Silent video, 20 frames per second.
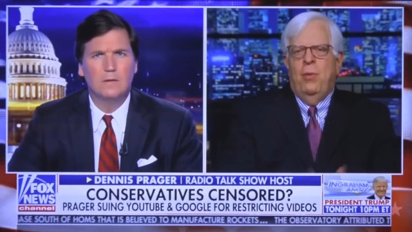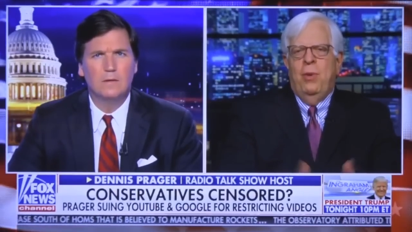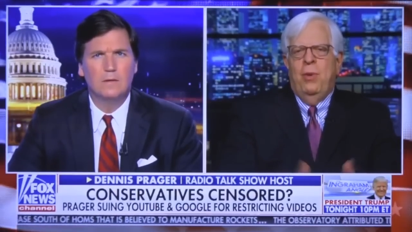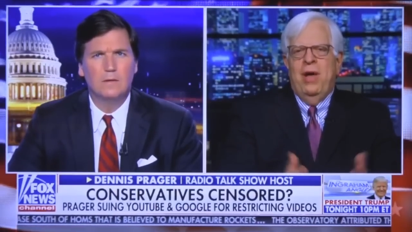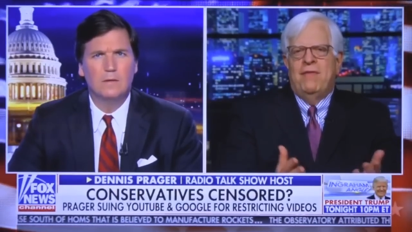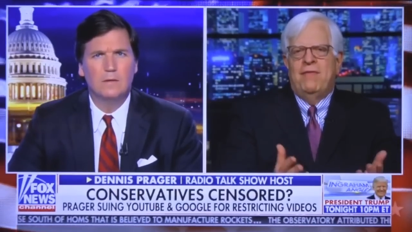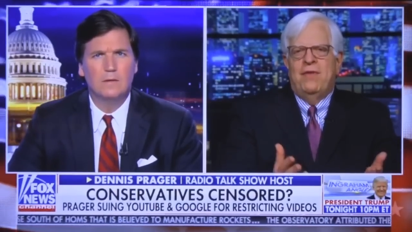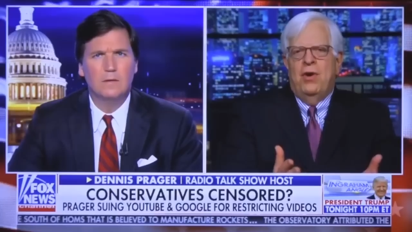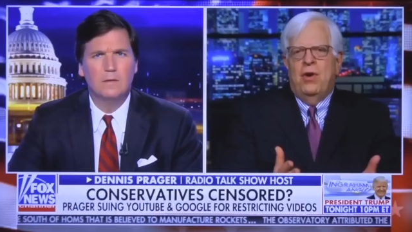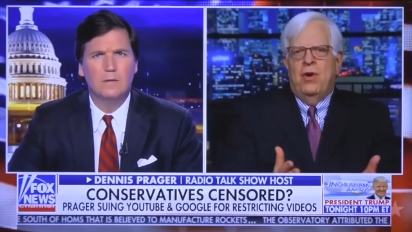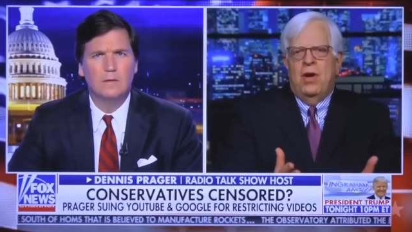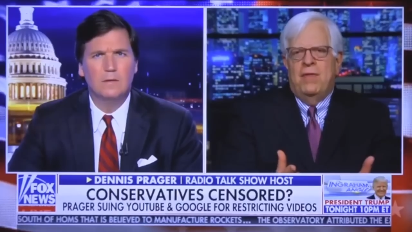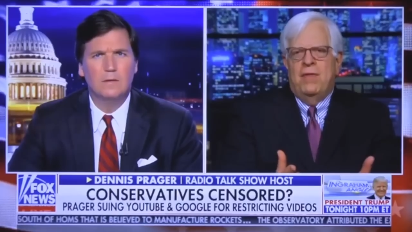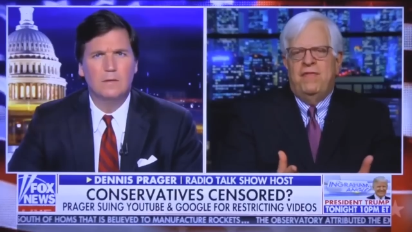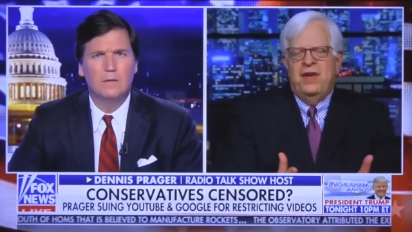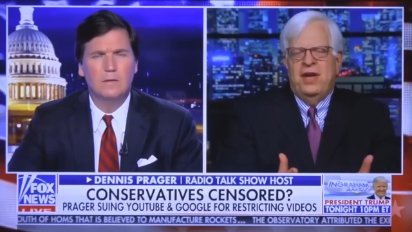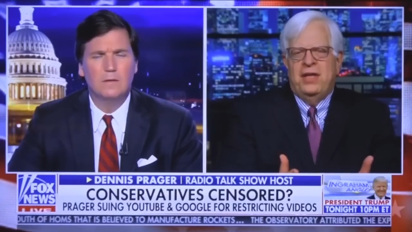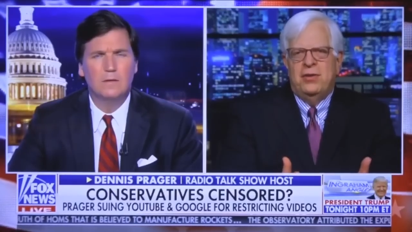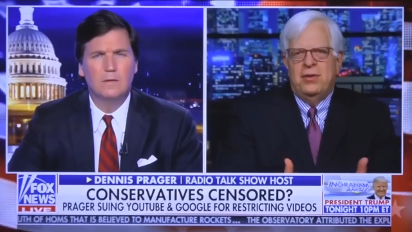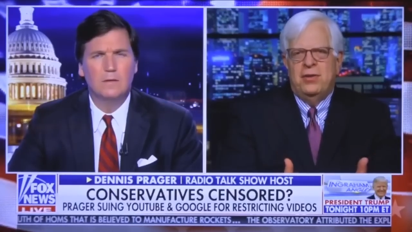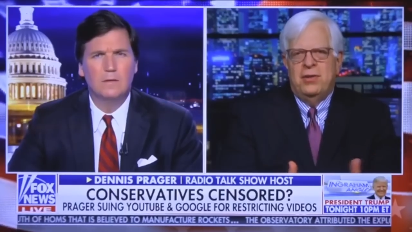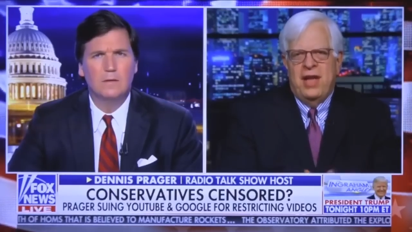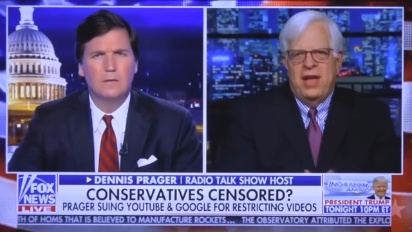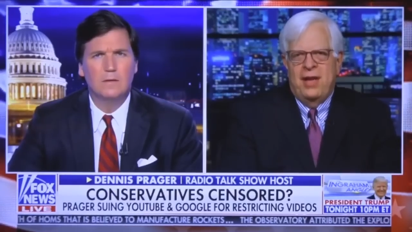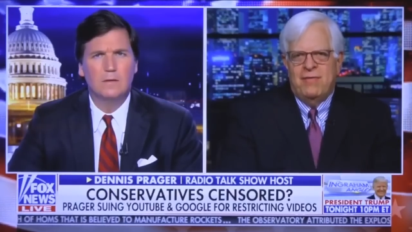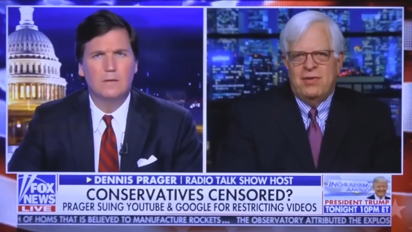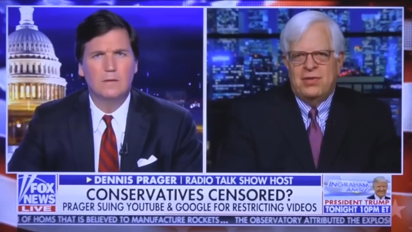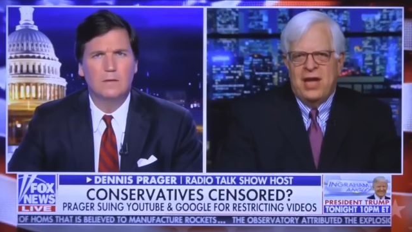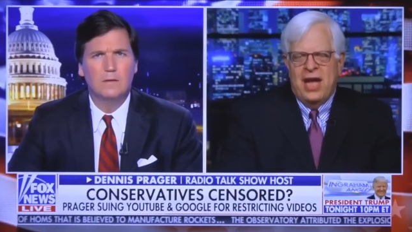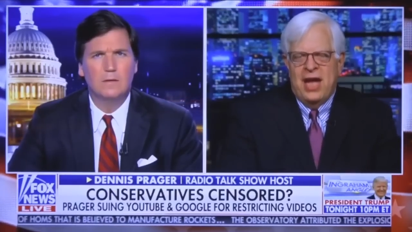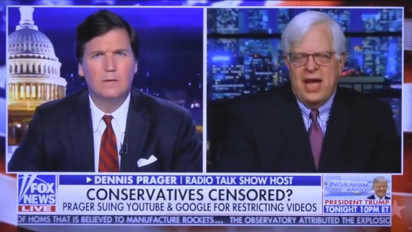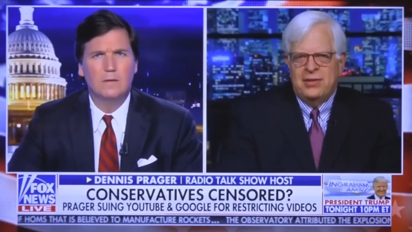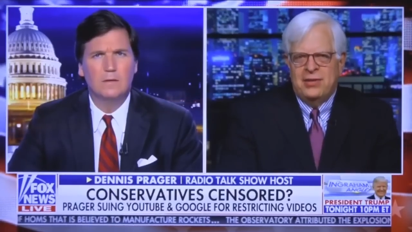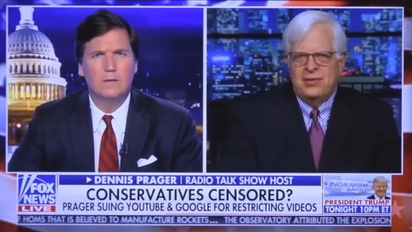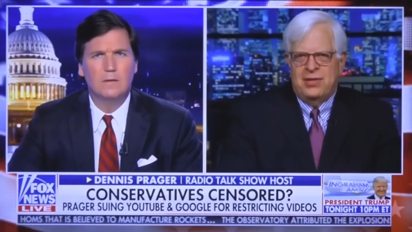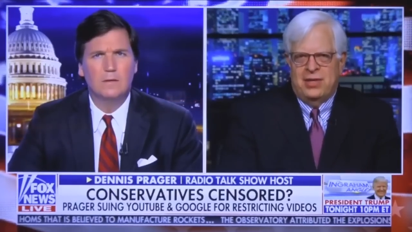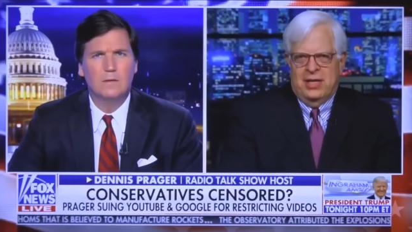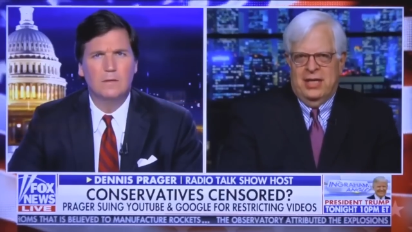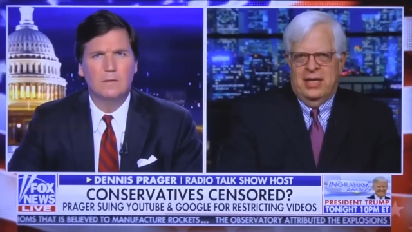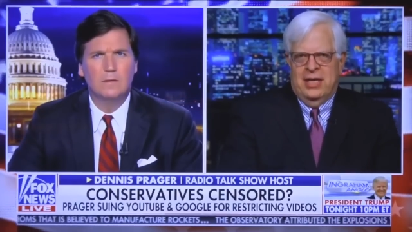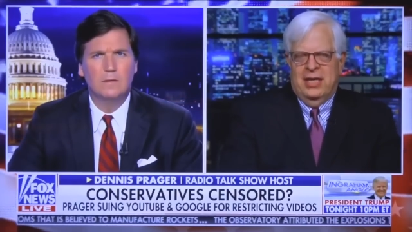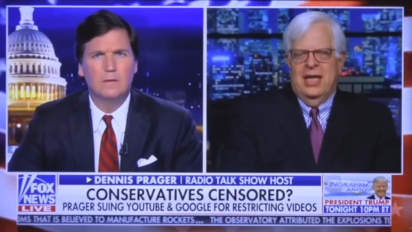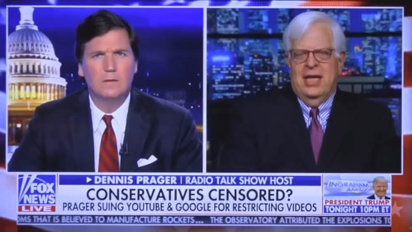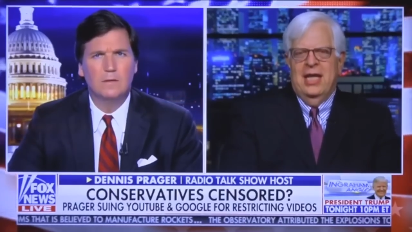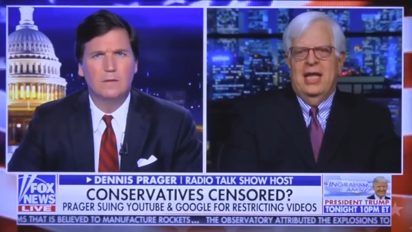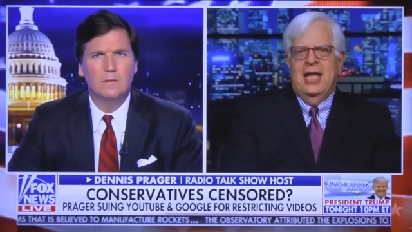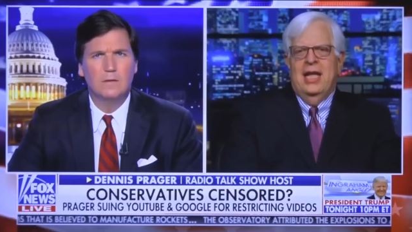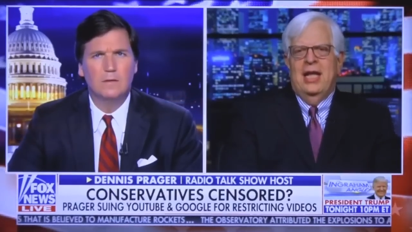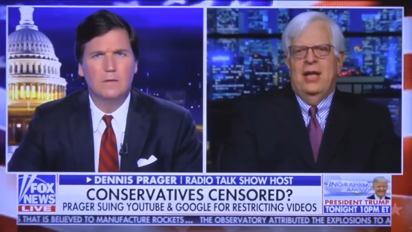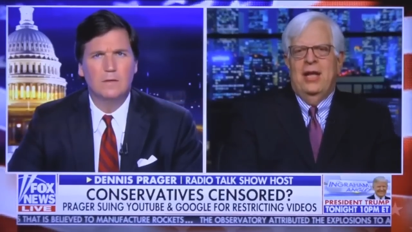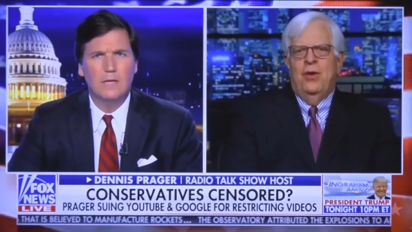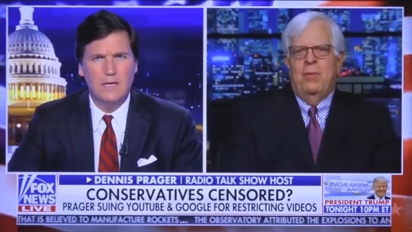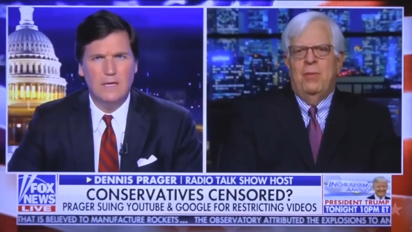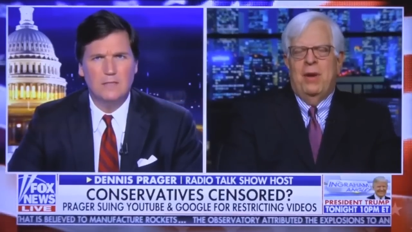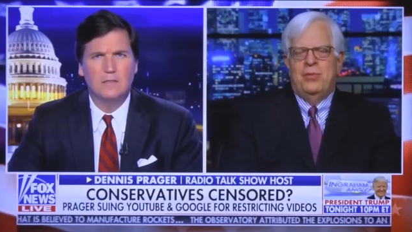Speaker 1: We have a Victor Davis Hanson, yes.